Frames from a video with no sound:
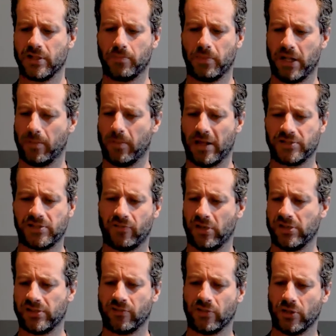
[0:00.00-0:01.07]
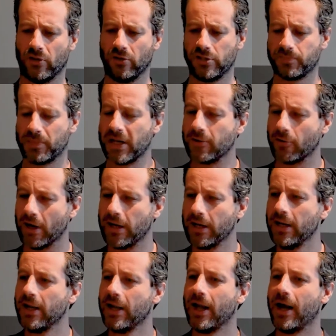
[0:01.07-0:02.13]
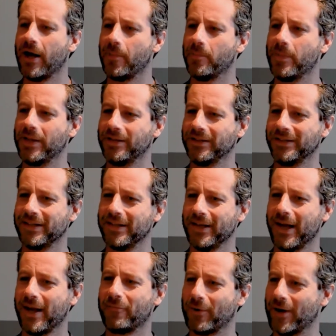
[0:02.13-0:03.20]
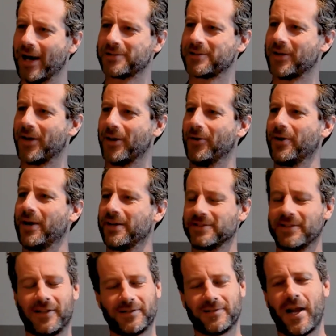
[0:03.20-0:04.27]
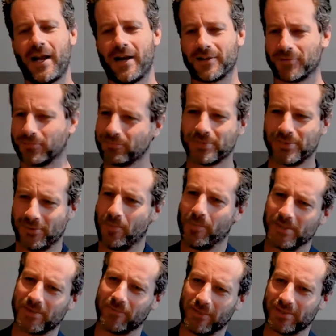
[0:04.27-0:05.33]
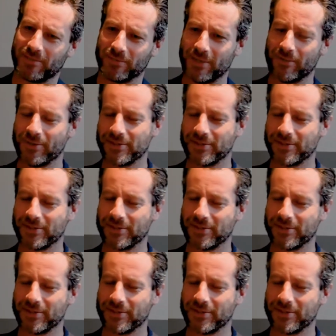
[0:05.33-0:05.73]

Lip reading: up being about $77, but anyway, every asset I look at, it's like, it's almost $77.